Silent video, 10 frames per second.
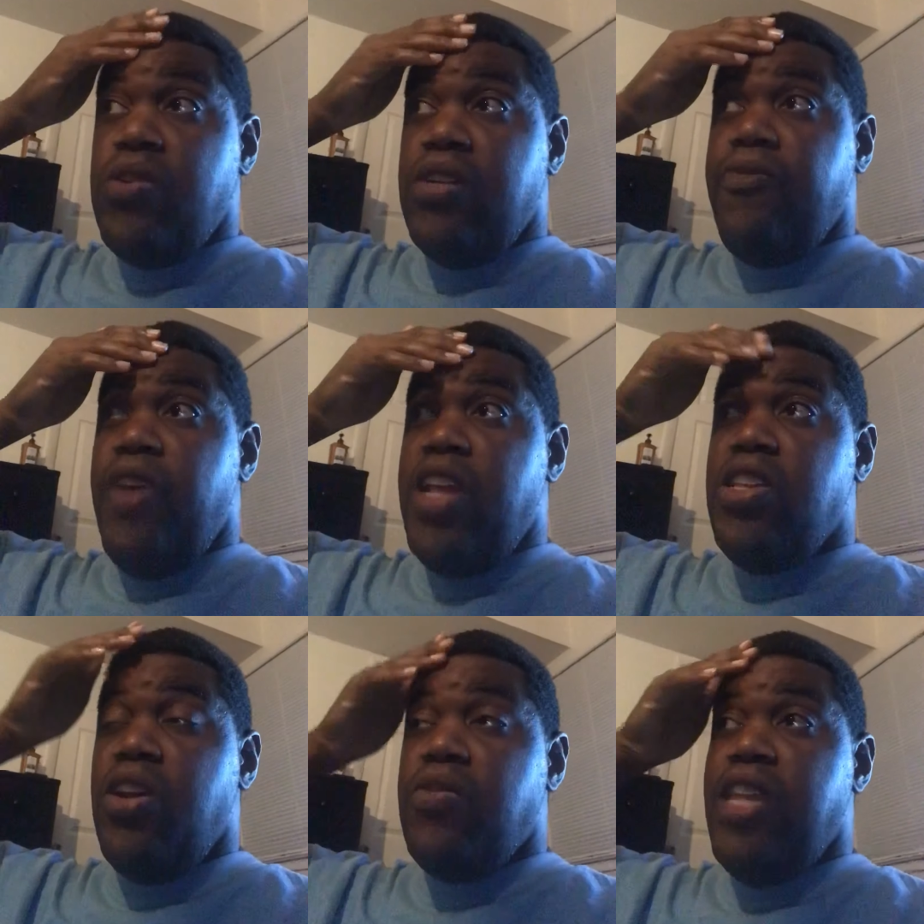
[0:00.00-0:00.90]
Because Faye
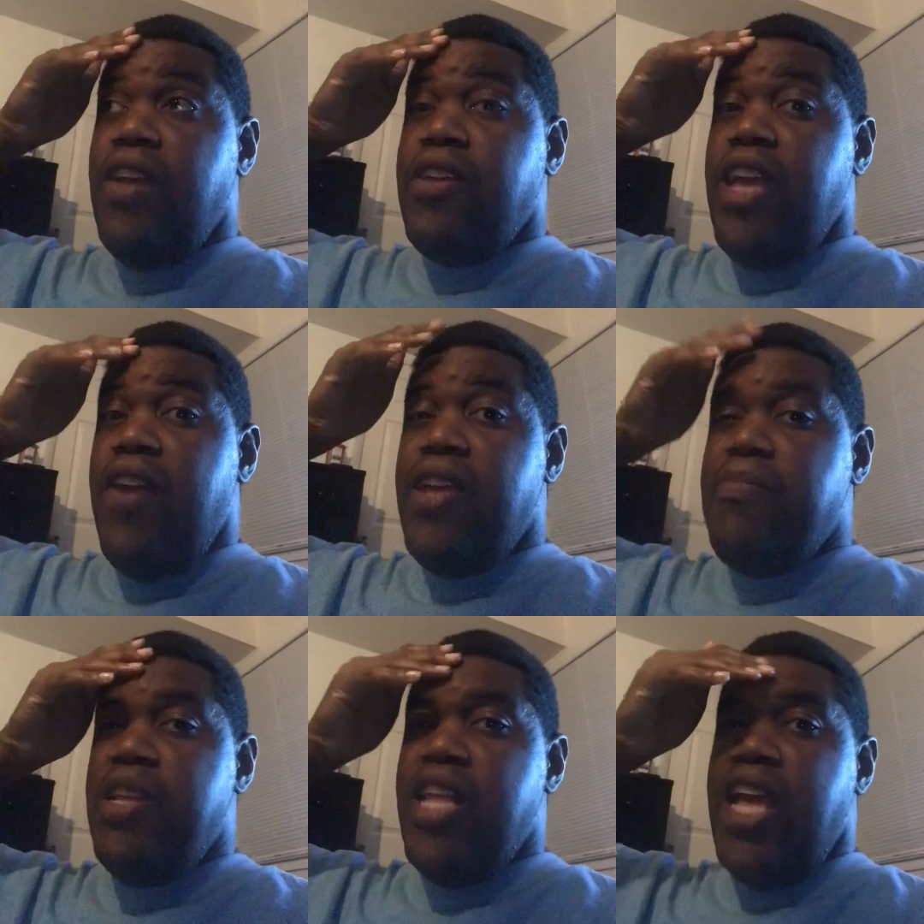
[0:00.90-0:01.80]
know that Gary's
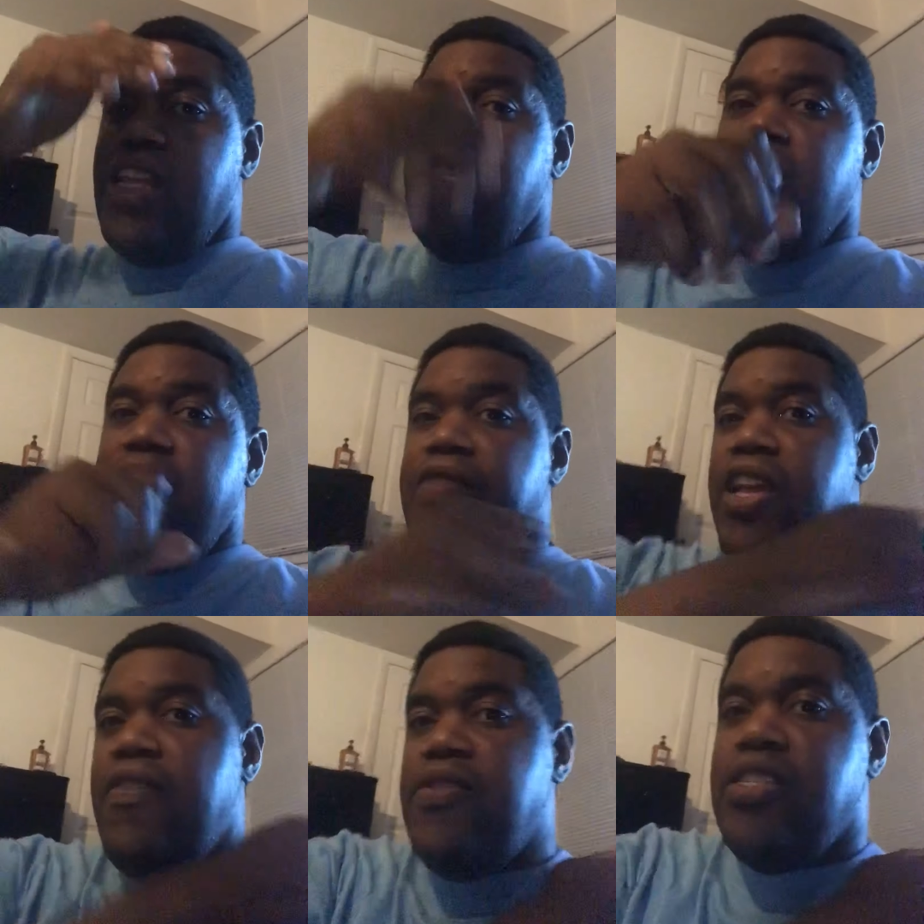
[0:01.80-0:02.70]
been acting different
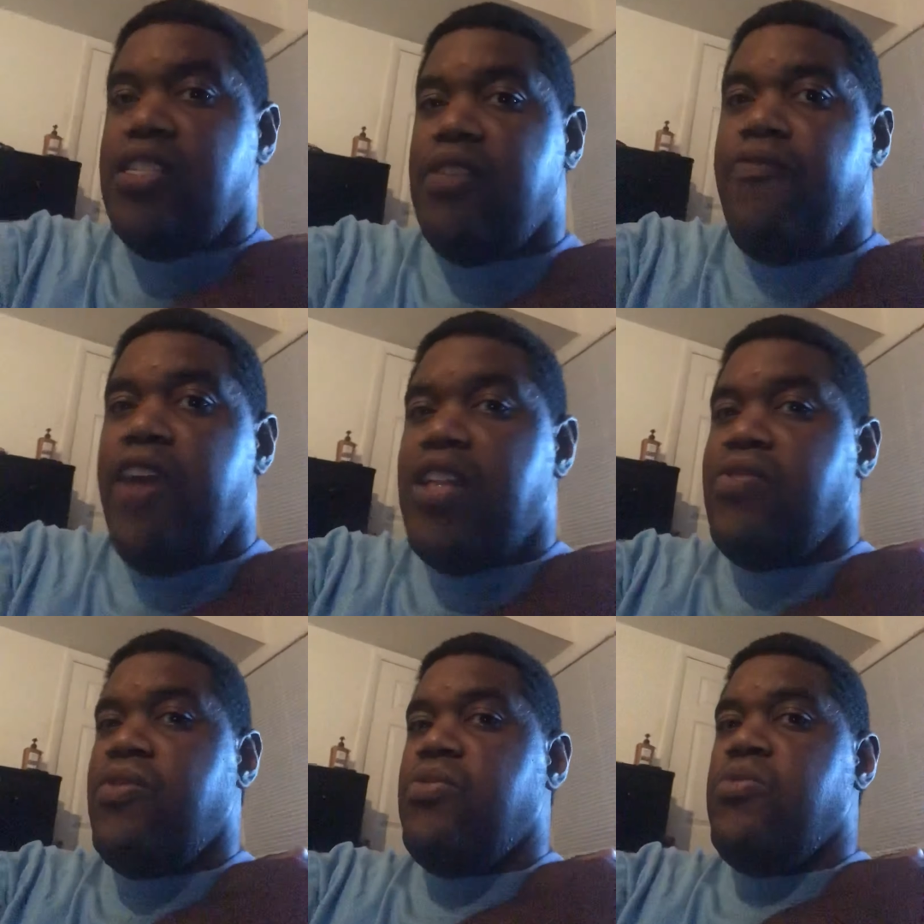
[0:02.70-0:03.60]
ever since the
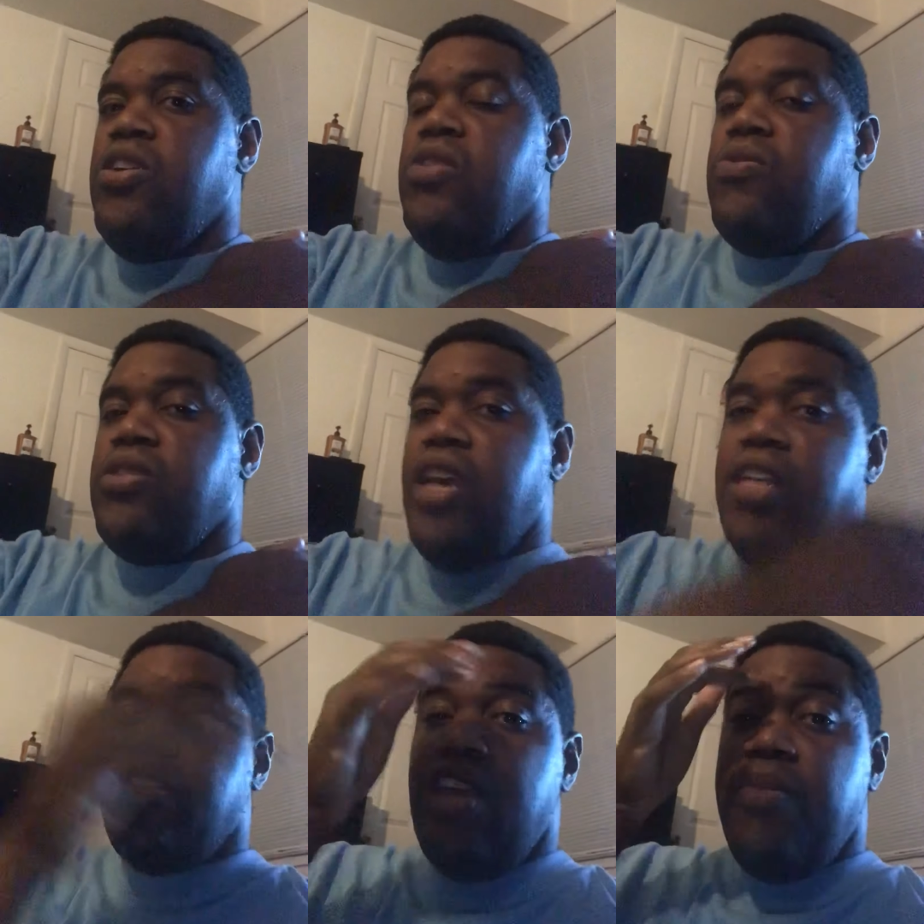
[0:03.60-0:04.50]
factory
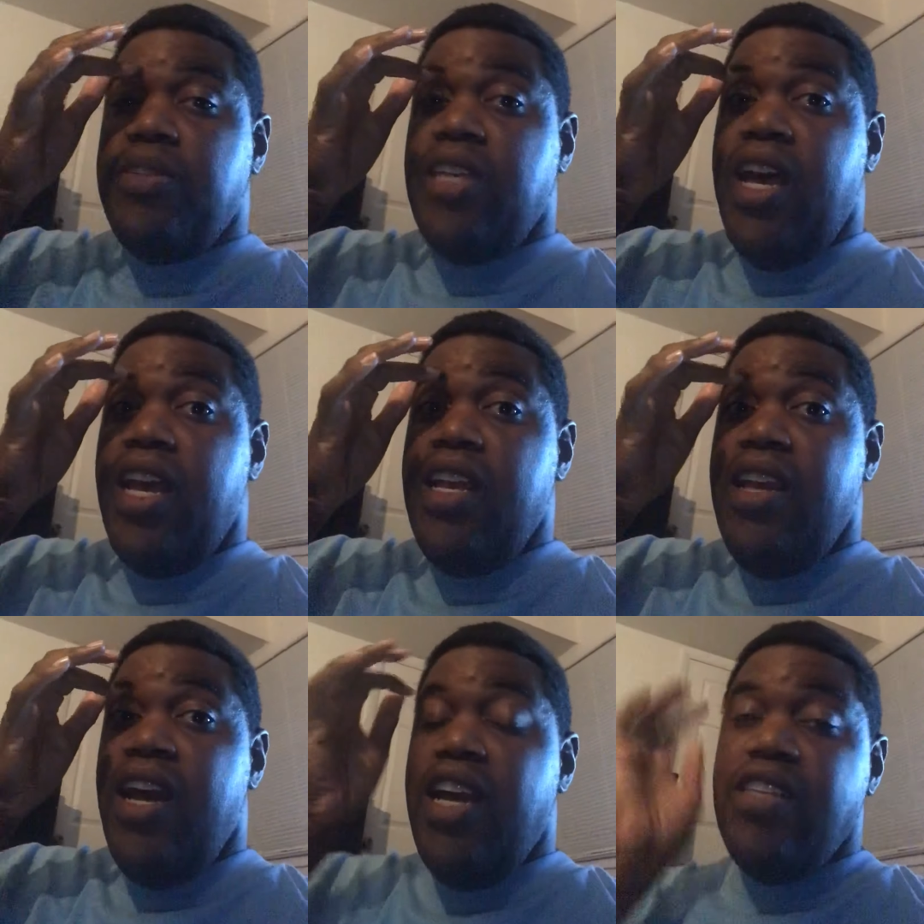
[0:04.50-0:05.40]
got sabotaged.
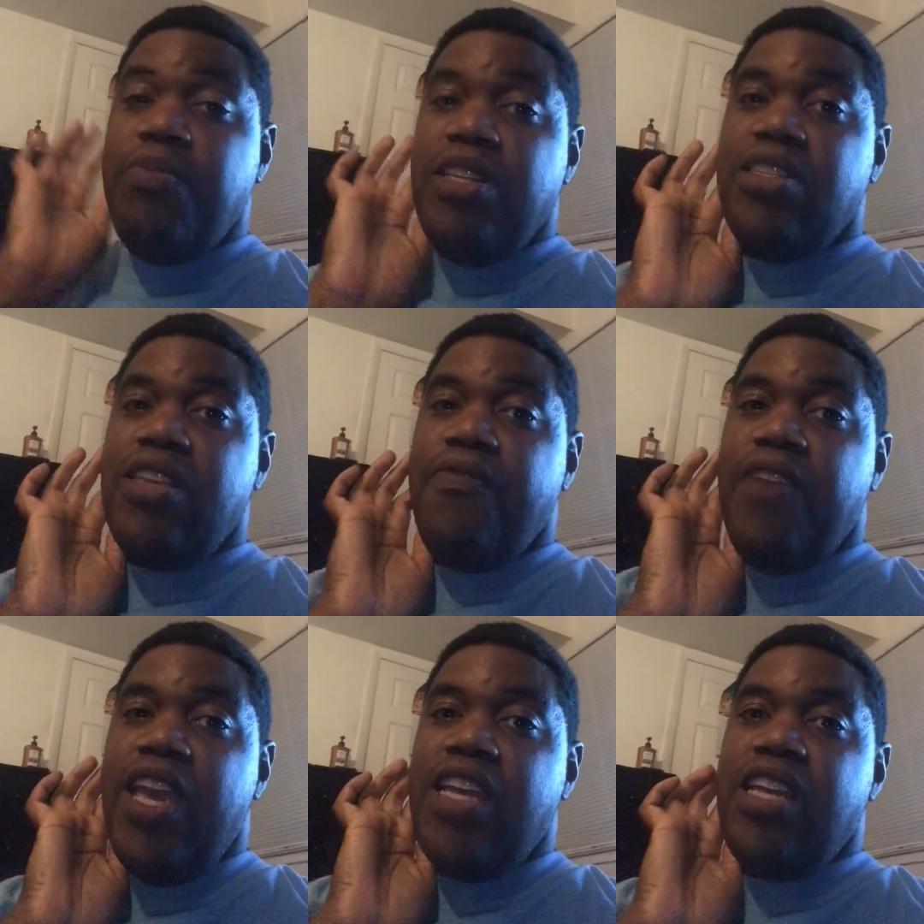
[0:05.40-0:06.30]
I expect to see
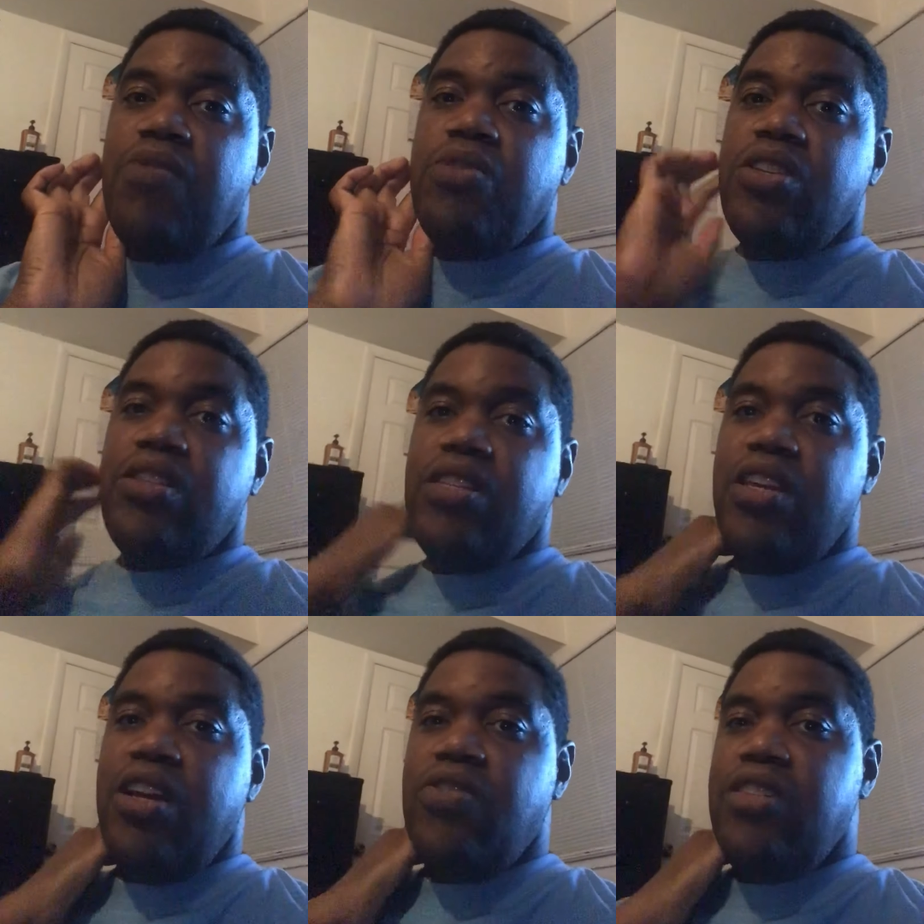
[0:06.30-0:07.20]
Faye again. It was good to
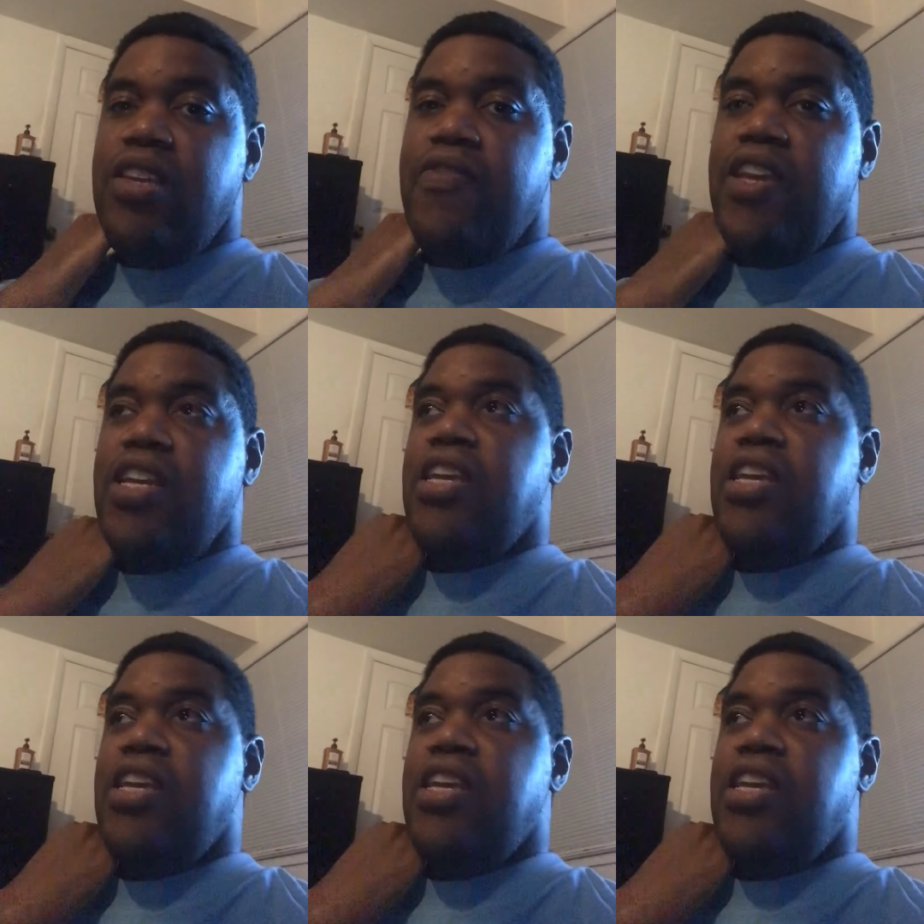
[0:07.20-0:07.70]
see her on TV